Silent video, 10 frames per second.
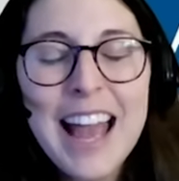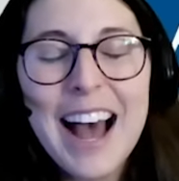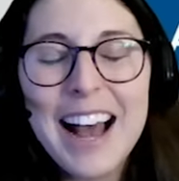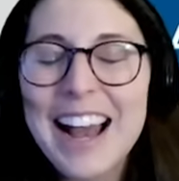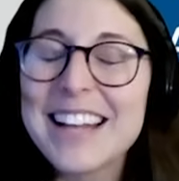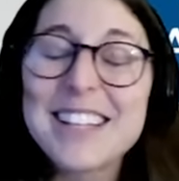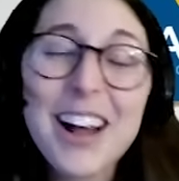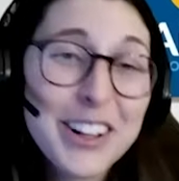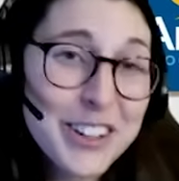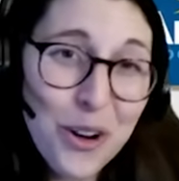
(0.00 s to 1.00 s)
And
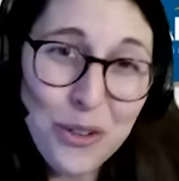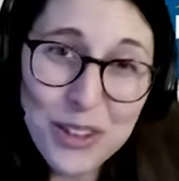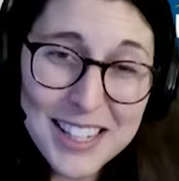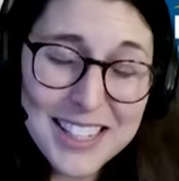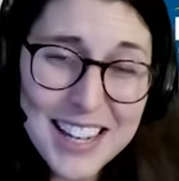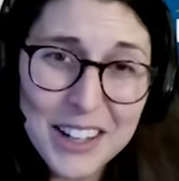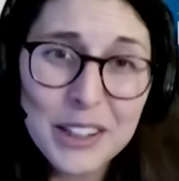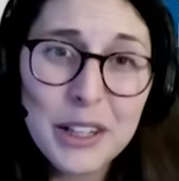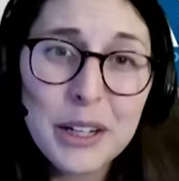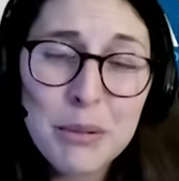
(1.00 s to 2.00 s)
I know this can take a
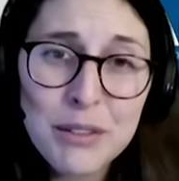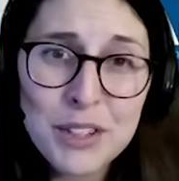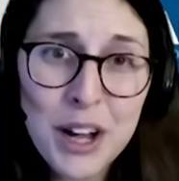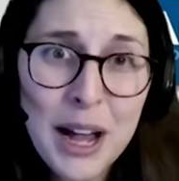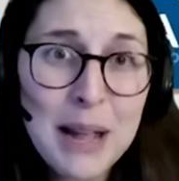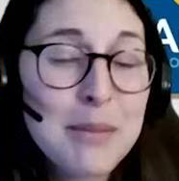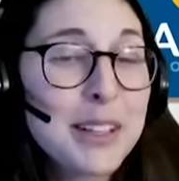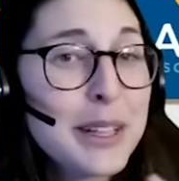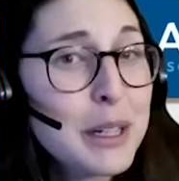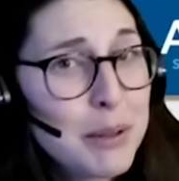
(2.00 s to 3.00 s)
little bit of time, a
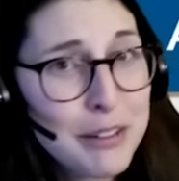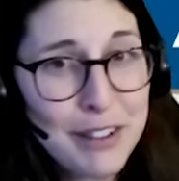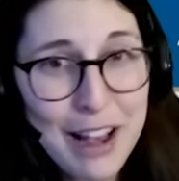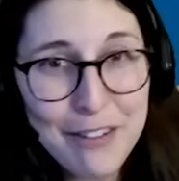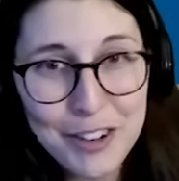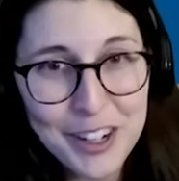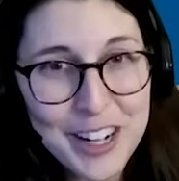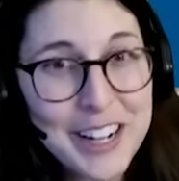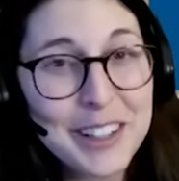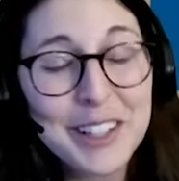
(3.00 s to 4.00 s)
little bit of effort,
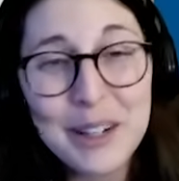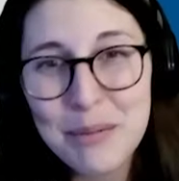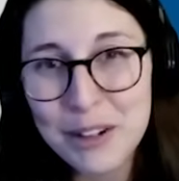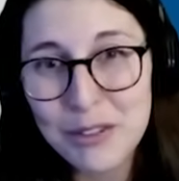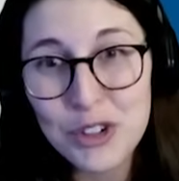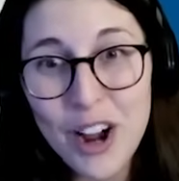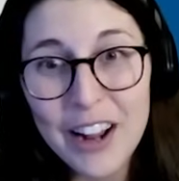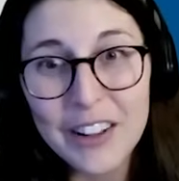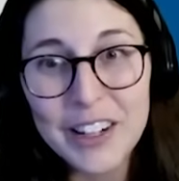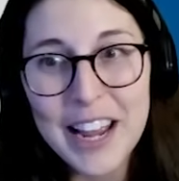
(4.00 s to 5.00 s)
and a little bit of
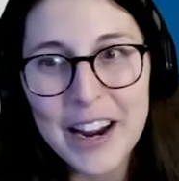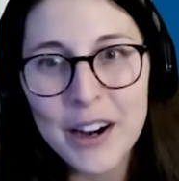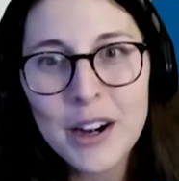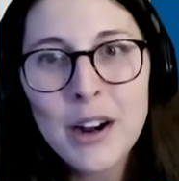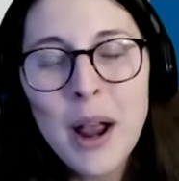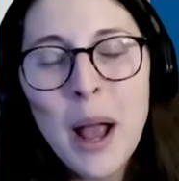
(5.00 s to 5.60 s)
trial and error.